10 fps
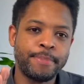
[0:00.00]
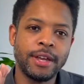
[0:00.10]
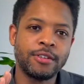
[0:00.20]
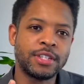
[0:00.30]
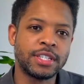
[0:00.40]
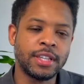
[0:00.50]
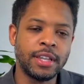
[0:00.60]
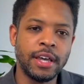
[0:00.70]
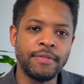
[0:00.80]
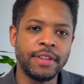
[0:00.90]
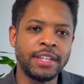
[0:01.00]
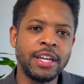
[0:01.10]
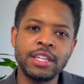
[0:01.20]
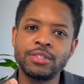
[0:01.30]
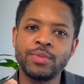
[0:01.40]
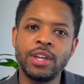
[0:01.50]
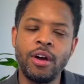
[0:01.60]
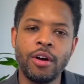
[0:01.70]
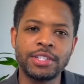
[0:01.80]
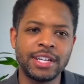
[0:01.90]
are just lovely. Nothing's really
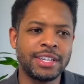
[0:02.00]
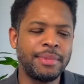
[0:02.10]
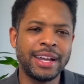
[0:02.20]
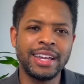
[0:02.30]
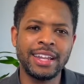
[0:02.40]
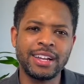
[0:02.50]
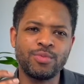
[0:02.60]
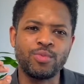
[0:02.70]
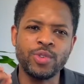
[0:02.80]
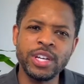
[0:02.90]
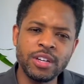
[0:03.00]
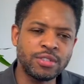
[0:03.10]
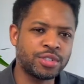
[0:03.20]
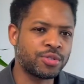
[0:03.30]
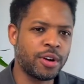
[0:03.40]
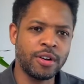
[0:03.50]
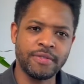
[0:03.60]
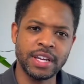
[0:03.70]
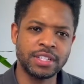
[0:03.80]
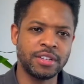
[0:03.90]
harsh. Like I said, I'm not getting like a real strong
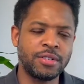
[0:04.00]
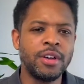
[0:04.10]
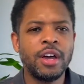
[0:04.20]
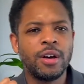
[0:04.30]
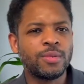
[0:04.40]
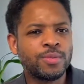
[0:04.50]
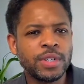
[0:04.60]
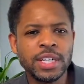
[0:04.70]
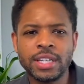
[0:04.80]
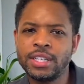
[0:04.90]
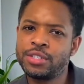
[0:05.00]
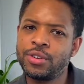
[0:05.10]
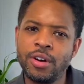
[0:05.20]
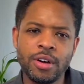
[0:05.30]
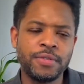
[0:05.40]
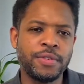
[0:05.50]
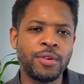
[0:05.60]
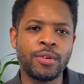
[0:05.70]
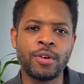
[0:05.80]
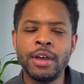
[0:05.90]
vegetal, a really strong
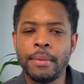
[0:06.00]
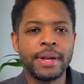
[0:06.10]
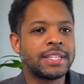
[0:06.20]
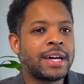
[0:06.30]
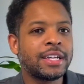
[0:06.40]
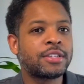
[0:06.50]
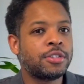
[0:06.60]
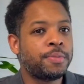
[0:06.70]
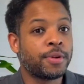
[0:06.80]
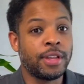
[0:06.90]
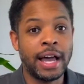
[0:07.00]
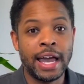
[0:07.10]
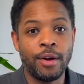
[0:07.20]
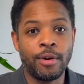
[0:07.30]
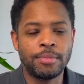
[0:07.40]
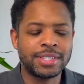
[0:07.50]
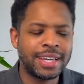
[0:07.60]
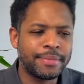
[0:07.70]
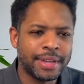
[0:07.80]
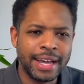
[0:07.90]
floral, but it's not super light where I'm just
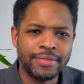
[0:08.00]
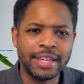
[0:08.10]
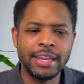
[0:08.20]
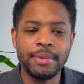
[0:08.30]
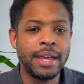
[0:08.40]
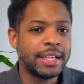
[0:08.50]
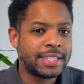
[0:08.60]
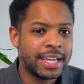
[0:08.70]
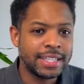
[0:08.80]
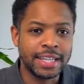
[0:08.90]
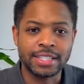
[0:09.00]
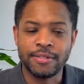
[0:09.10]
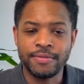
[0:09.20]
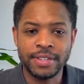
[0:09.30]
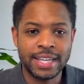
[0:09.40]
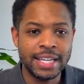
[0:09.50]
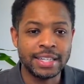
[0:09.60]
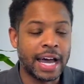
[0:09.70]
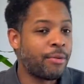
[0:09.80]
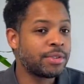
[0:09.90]
like I have to keep tasting it to taste
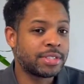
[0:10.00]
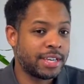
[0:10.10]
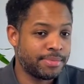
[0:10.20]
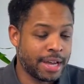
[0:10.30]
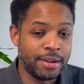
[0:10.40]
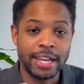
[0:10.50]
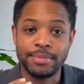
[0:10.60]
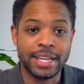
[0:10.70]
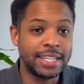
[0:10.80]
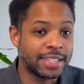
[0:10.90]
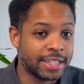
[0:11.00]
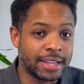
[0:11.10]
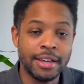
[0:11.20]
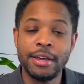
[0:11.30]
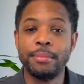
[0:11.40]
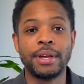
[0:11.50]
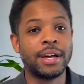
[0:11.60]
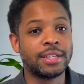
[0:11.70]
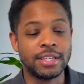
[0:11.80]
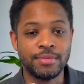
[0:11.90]
it. I kept tasting it
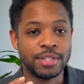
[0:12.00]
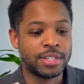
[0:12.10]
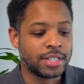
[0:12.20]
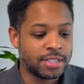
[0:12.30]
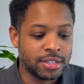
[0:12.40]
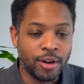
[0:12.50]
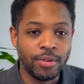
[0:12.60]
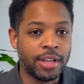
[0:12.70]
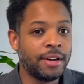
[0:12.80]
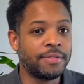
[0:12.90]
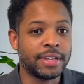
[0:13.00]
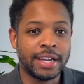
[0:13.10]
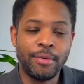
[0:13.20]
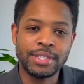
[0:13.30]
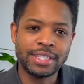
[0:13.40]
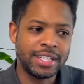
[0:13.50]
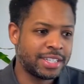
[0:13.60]
because it was just so lovely. I wasn't just